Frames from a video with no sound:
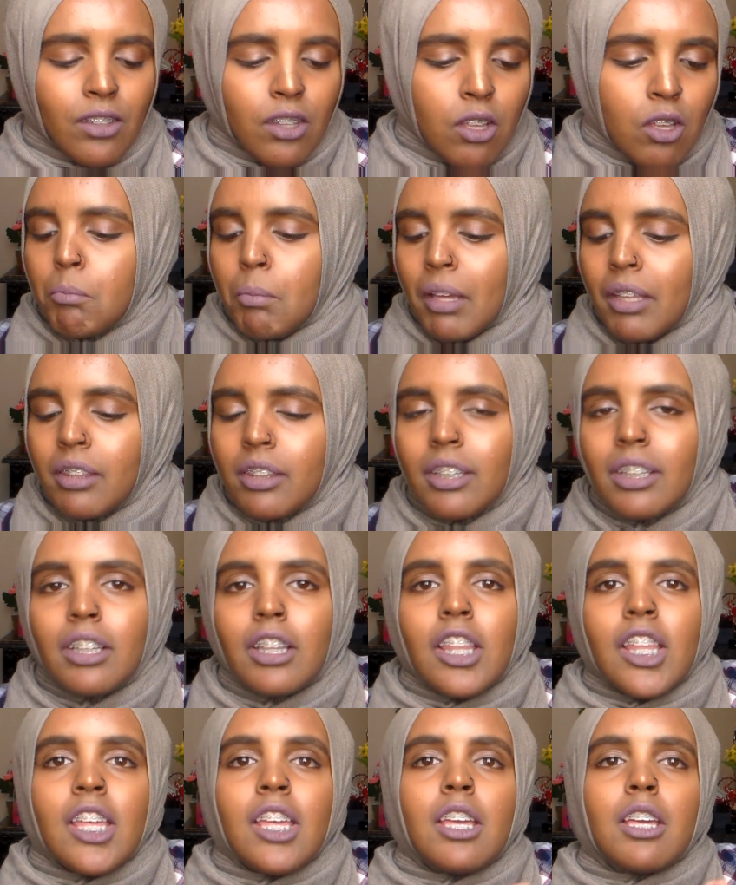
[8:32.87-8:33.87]
It's
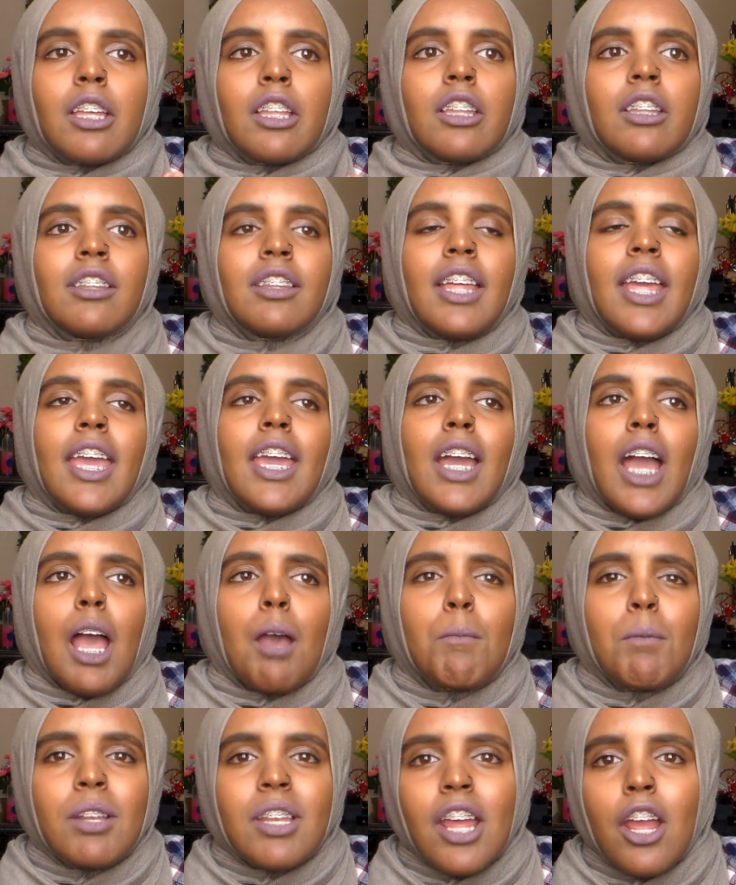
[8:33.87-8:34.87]
basically saying
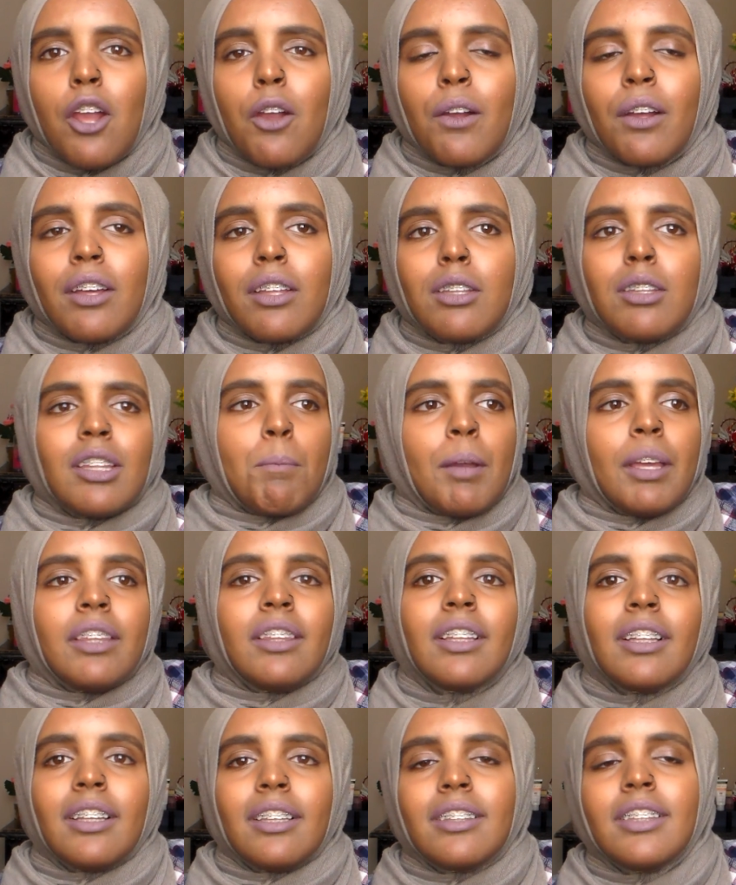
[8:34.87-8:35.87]
I'm a terrorist,
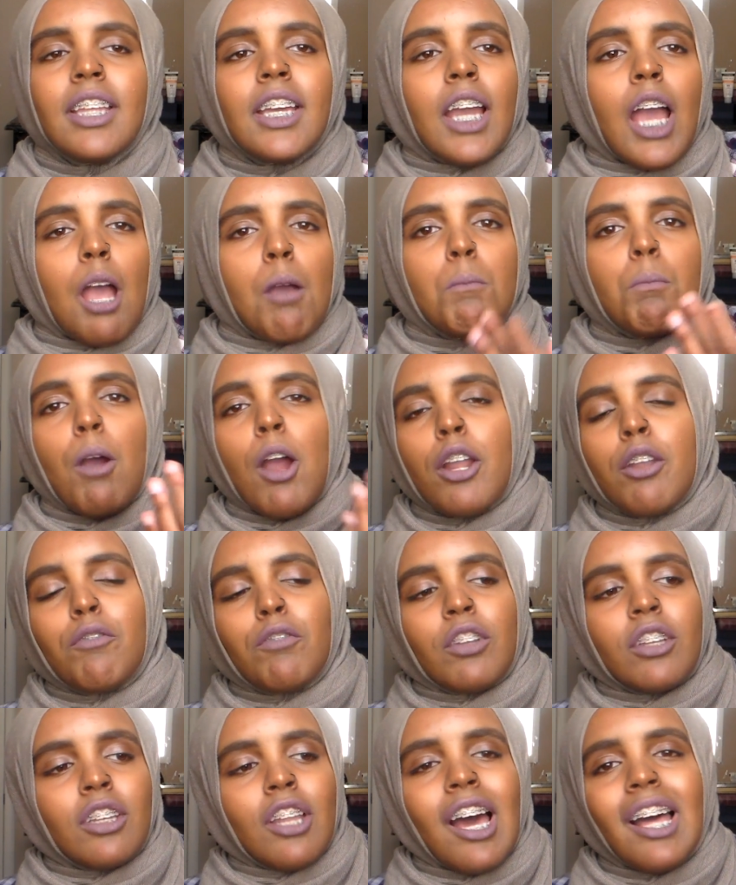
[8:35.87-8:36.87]
basically saying I'm part
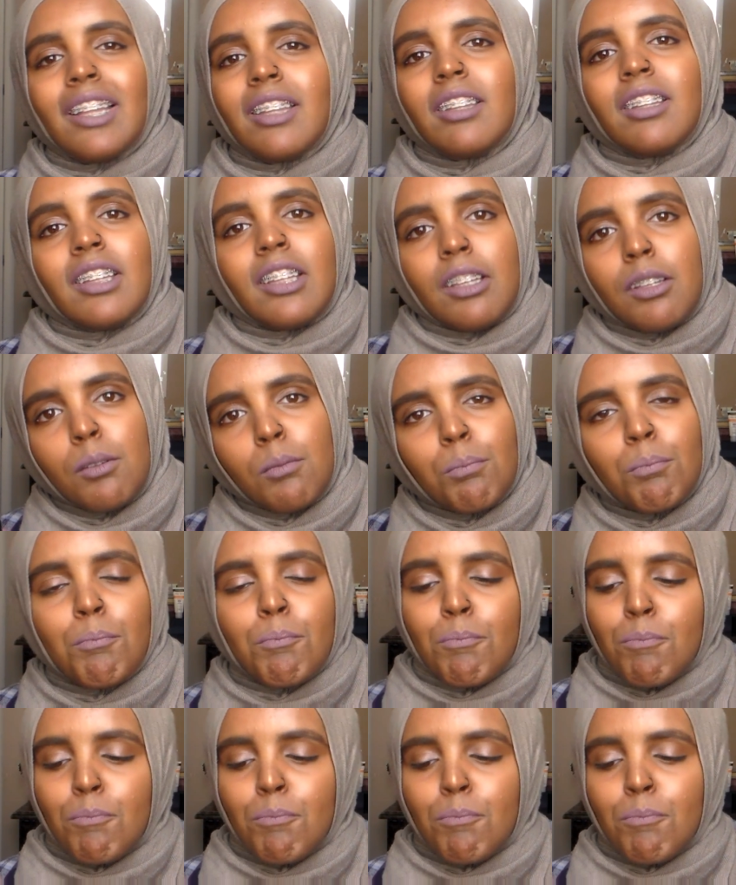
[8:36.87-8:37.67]
of the Nazi.